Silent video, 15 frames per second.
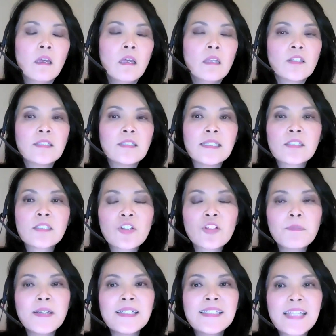The
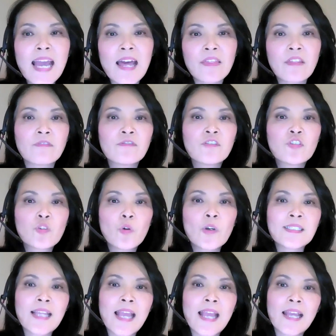disturbing death of
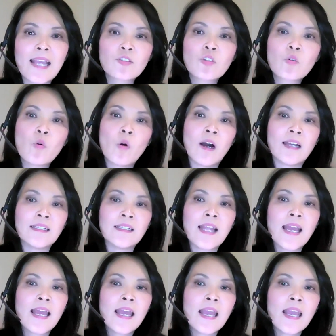Joyce Echuquan,
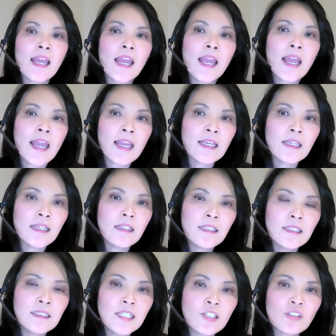an
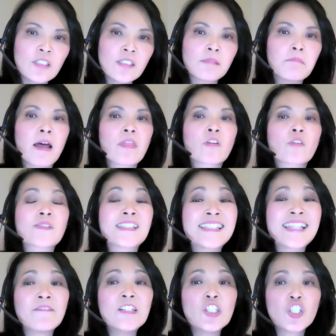Indigenous mother of
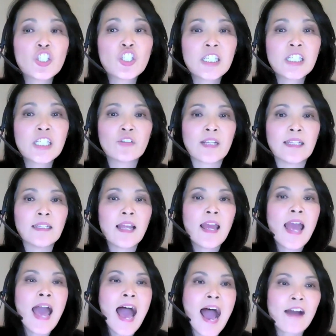7 children,
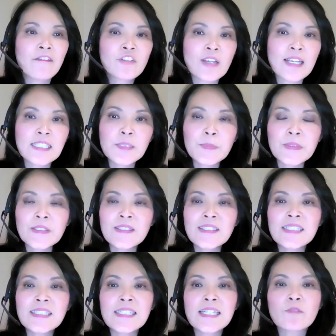after
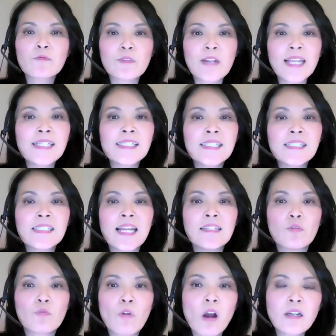experiencing racist and
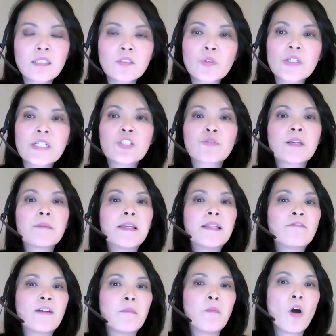derogatory treatment
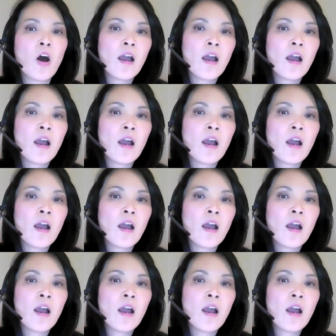from